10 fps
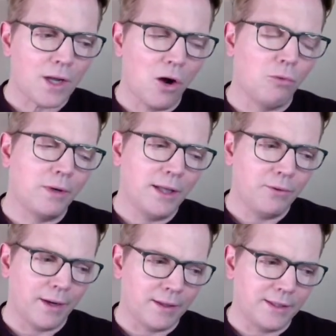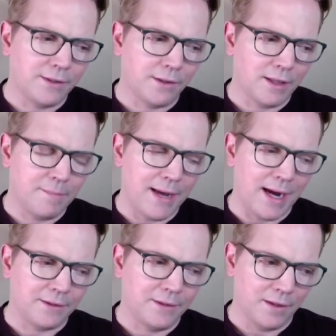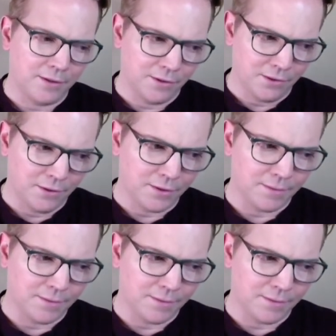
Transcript: oh, really quickly, circling back to dark circles.